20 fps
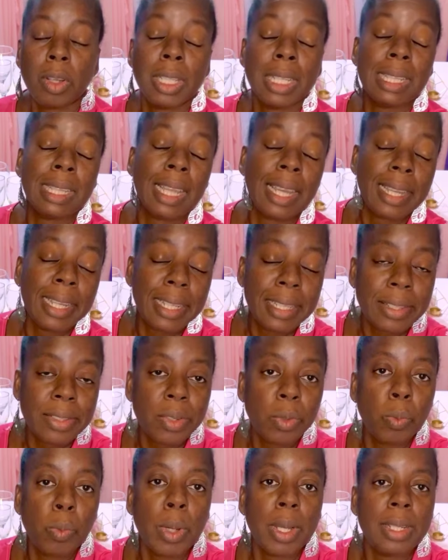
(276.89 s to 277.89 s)
or the
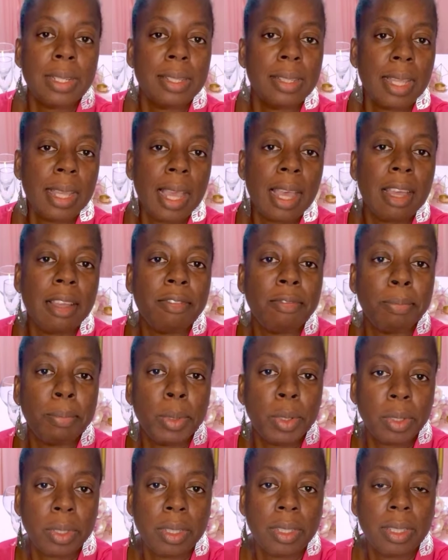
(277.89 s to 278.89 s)
client, once they have
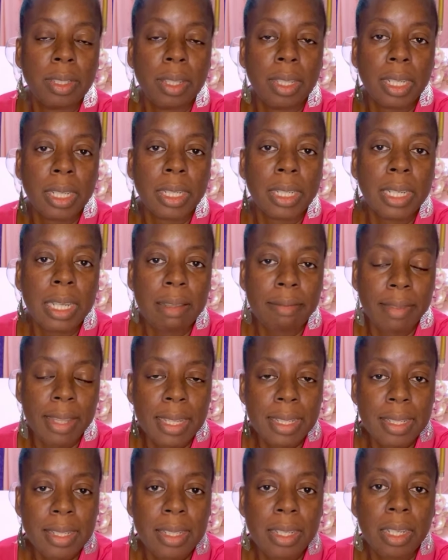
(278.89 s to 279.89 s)
booked their
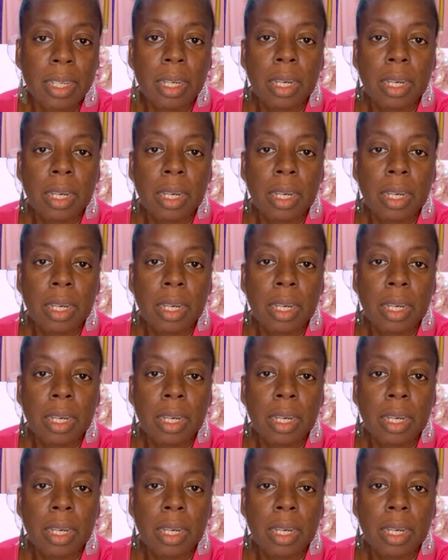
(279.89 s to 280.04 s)
event.